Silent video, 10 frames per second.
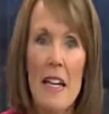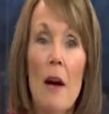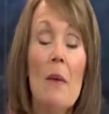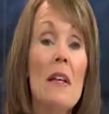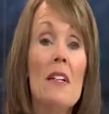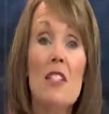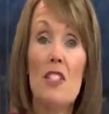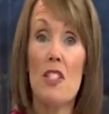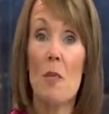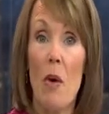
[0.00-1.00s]
Now, in
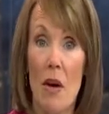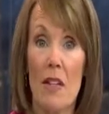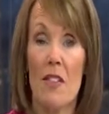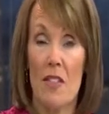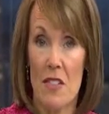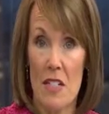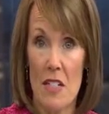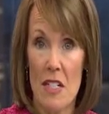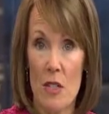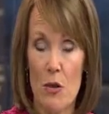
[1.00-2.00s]
addition to Parkinson's
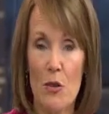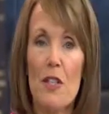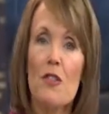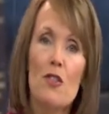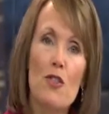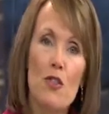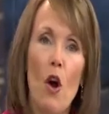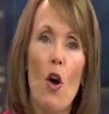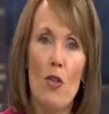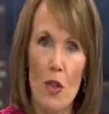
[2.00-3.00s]
disease, researchers
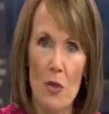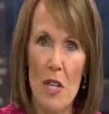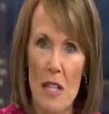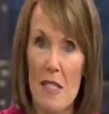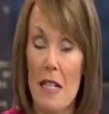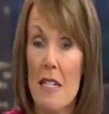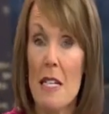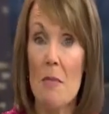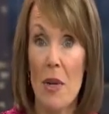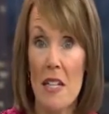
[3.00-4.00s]
are also testing
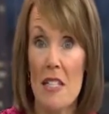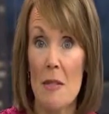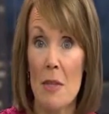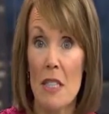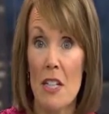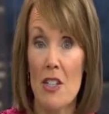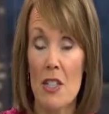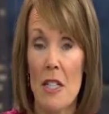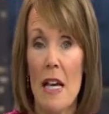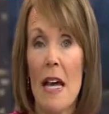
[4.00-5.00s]
deep brain
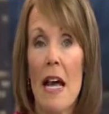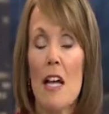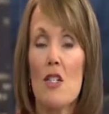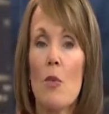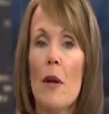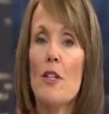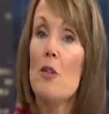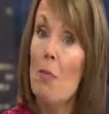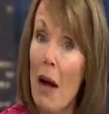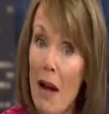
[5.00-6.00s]
stimulation as a way
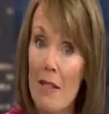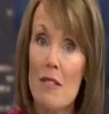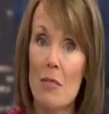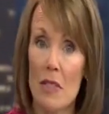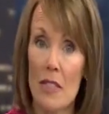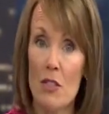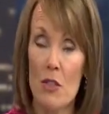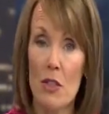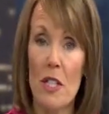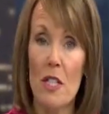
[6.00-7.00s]
to possibly
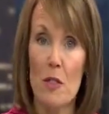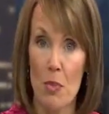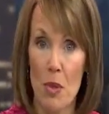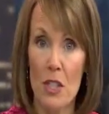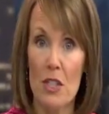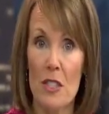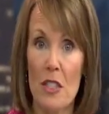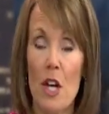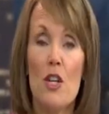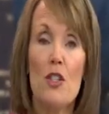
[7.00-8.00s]
treat
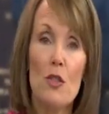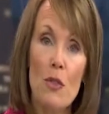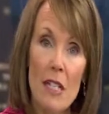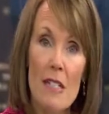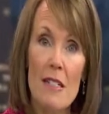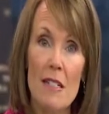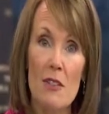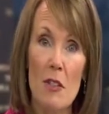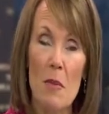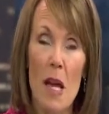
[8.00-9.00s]
depression, Tourette's
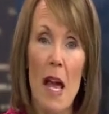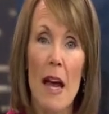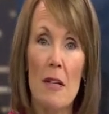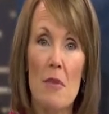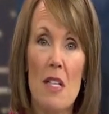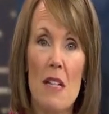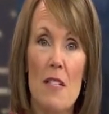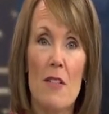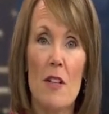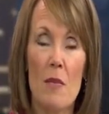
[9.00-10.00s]
syndrome, and
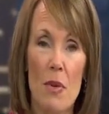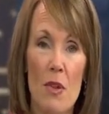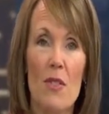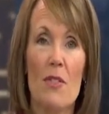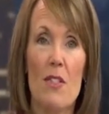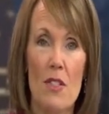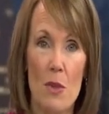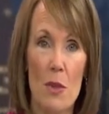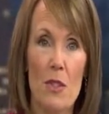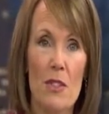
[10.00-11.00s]
obsessive compulsive
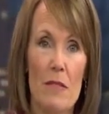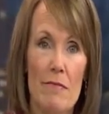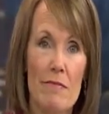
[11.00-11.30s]
disorders.